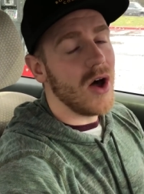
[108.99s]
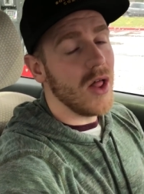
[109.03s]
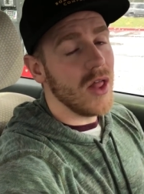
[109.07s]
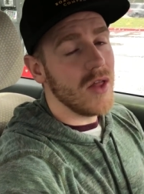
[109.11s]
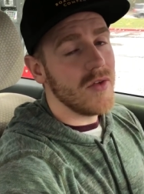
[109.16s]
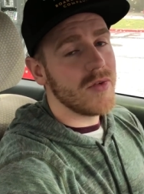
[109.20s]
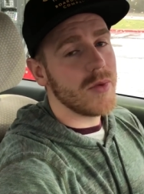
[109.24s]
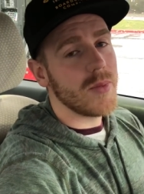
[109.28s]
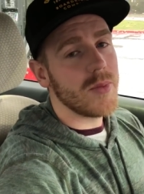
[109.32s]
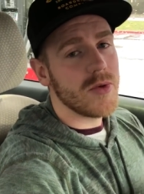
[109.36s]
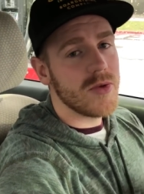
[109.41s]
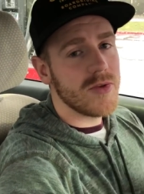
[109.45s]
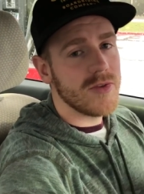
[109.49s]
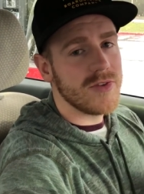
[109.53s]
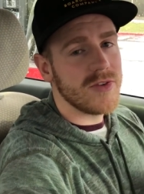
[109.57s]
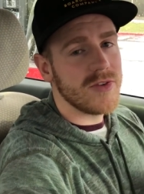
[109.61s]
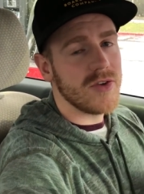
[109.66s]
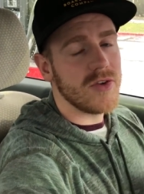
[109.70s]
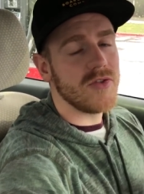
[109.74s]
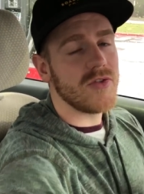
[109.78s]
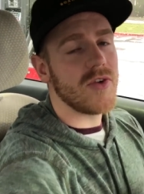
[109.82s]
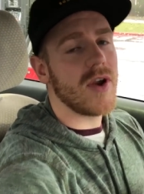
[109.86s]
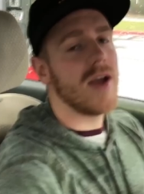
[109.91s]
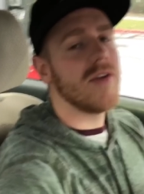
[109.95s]
All of them are just
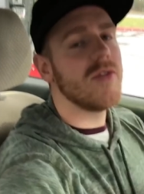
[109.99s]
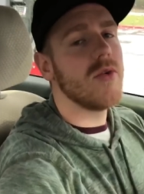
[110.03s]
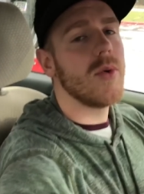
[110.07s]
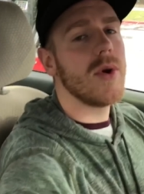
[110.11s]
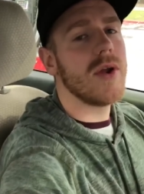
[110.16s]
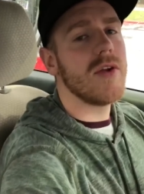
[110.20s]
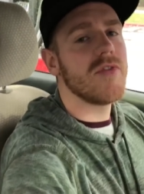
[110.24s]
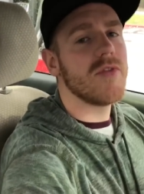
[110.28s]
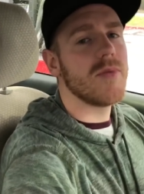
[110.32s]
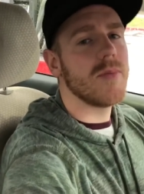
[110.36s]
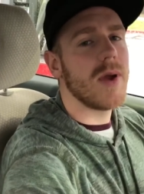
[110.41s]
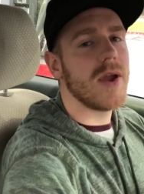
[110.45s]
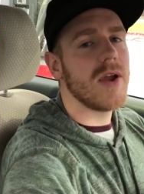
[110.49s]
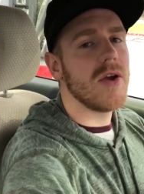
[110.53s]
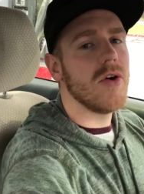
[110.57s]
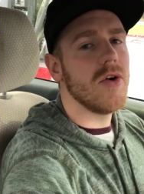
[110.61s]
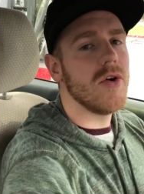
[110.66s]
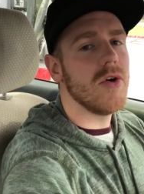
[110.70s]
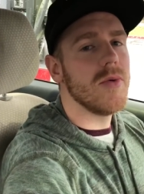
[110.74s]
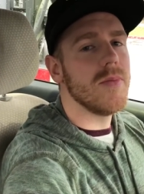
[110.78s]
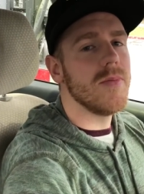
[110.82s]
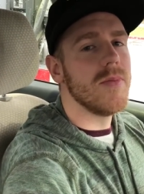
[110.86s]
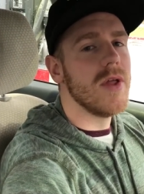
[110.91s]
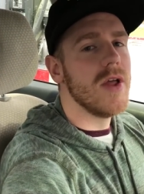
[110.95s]
a drive away from my
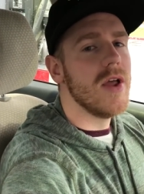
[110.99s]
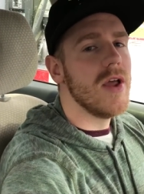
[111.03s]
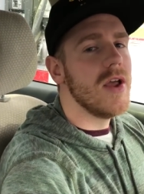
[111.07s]
home.